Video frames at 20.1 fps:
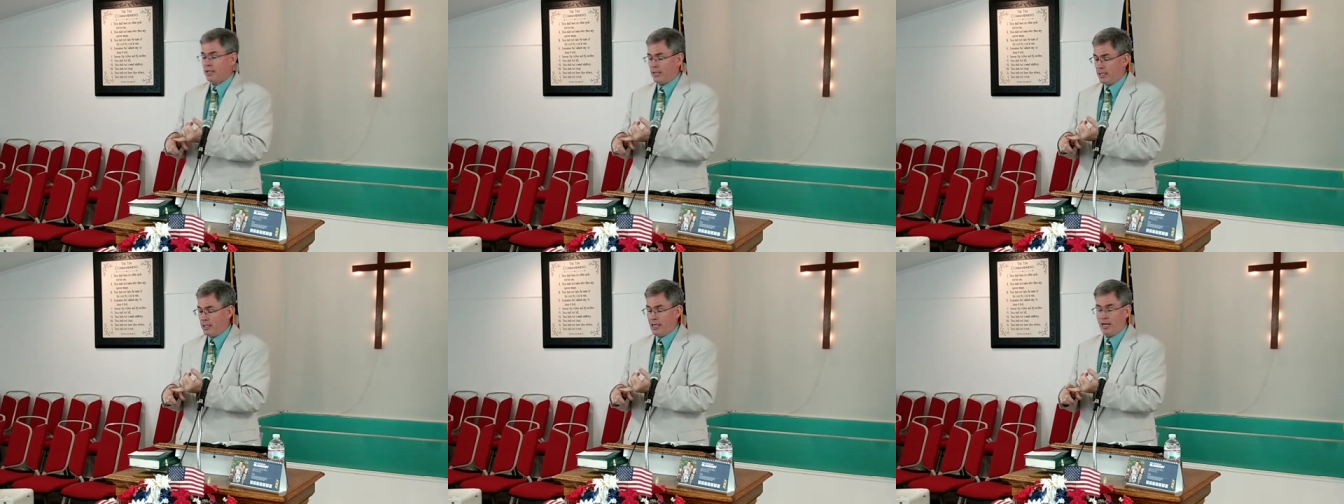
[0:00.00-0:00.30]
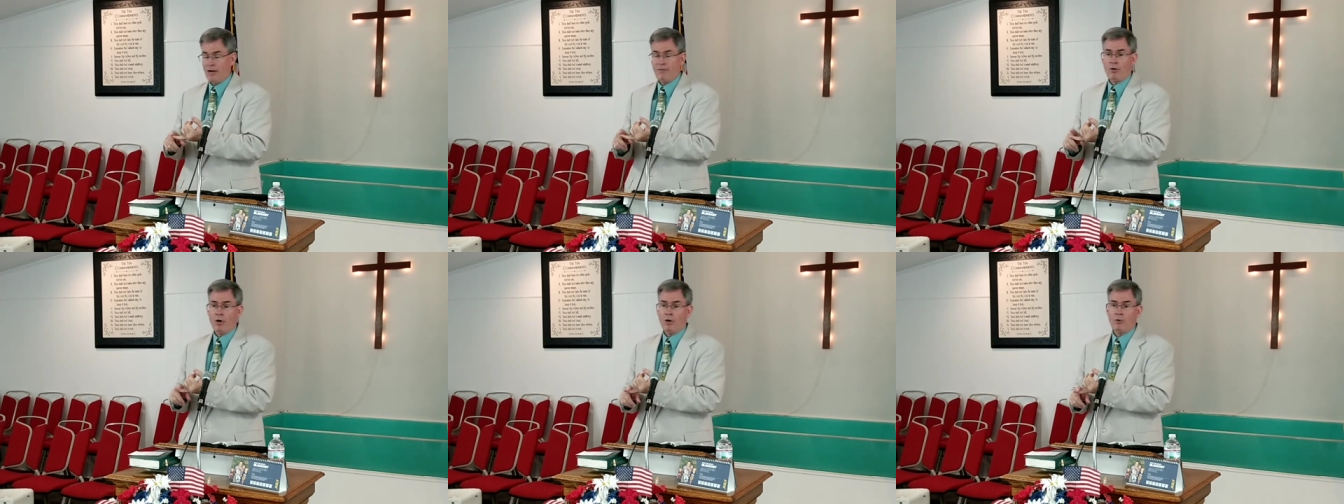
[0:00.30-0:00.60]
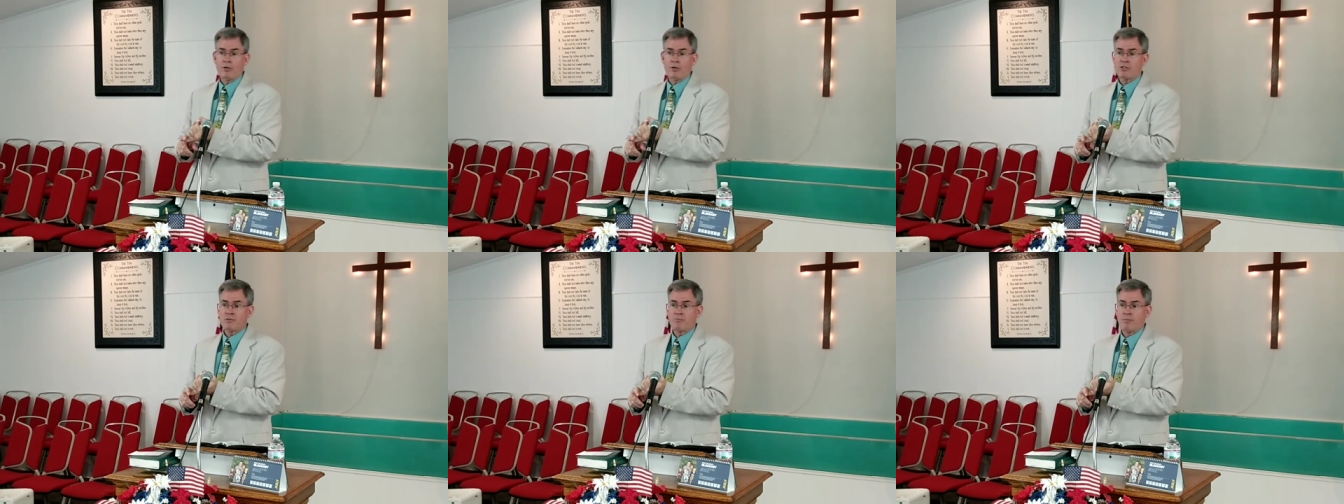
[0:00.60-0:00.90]
And I've
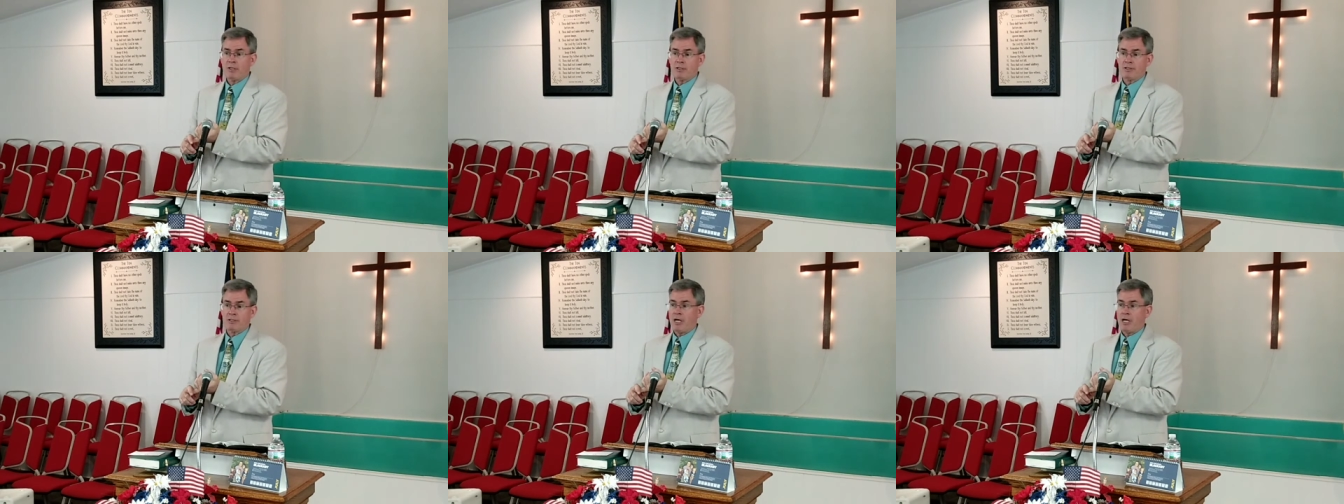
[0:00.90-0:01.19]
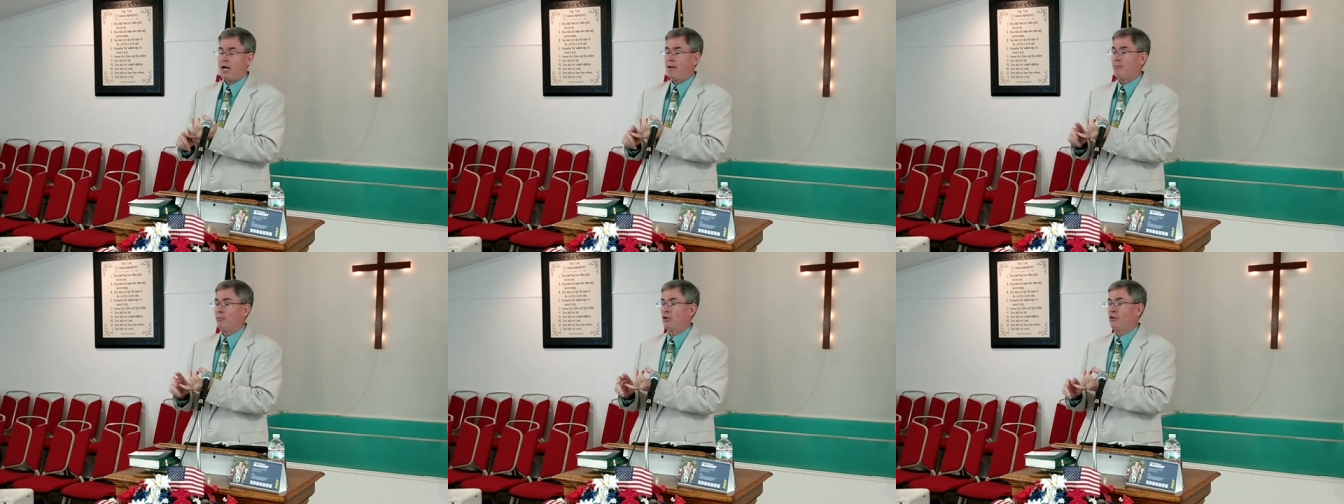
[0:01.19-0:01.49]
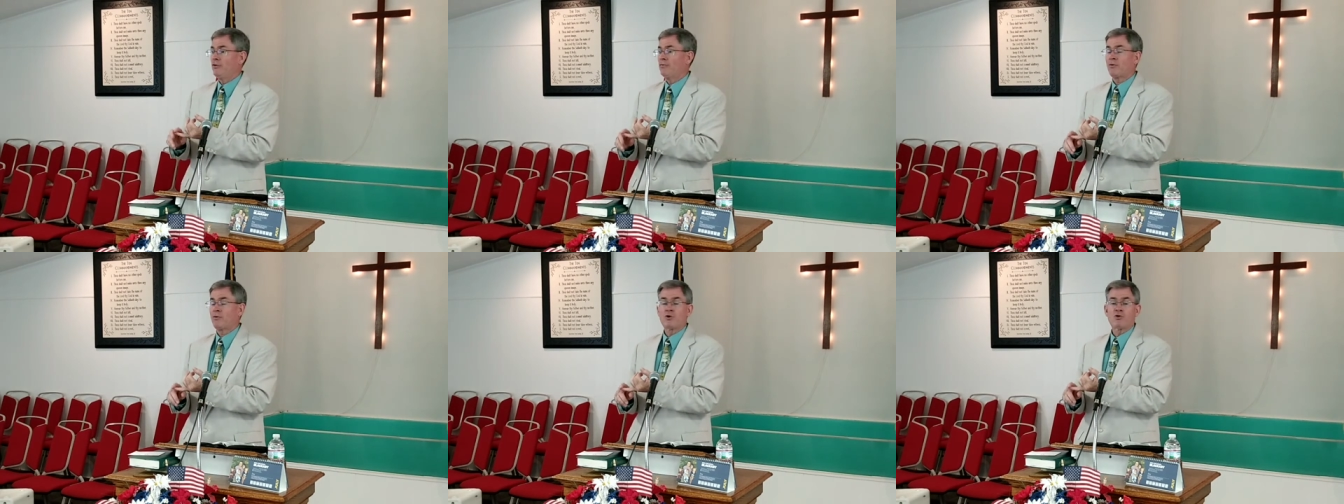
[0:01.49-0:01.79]
already spent time
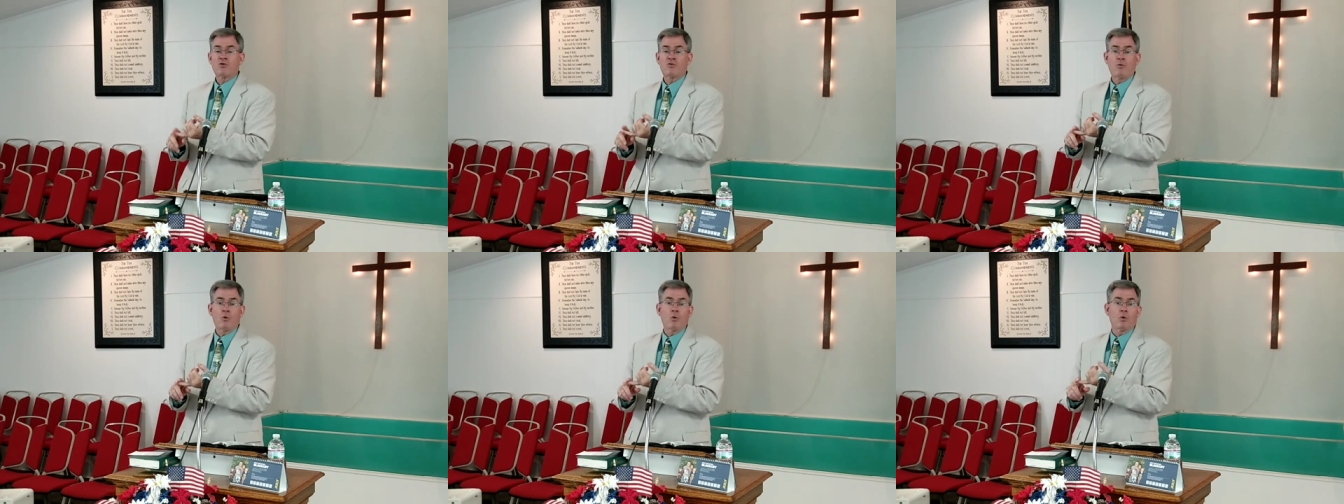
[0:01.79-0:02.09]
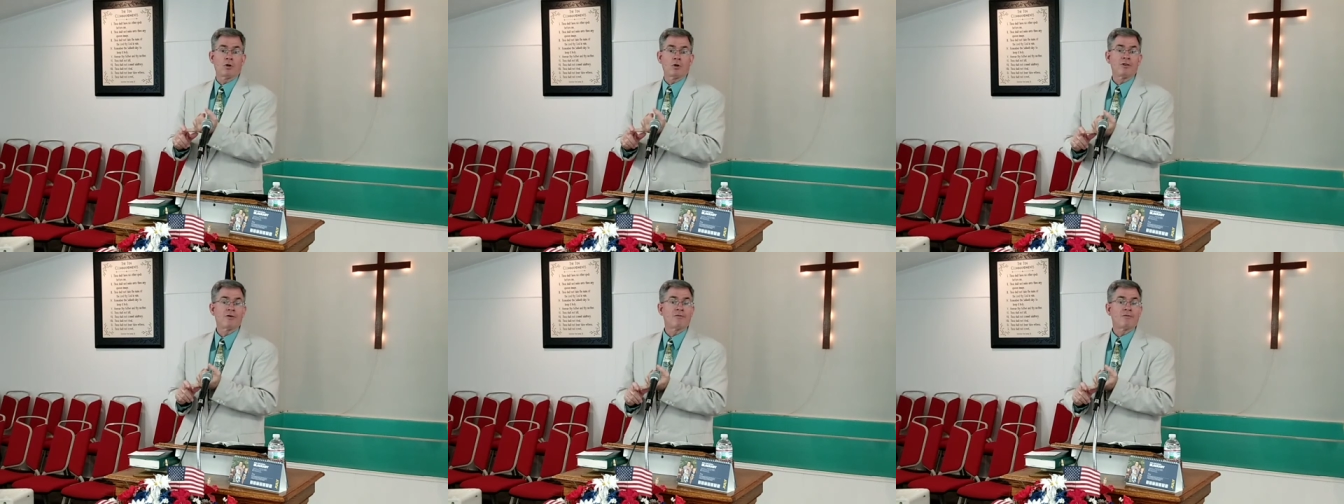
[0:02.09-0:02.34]
on the first four.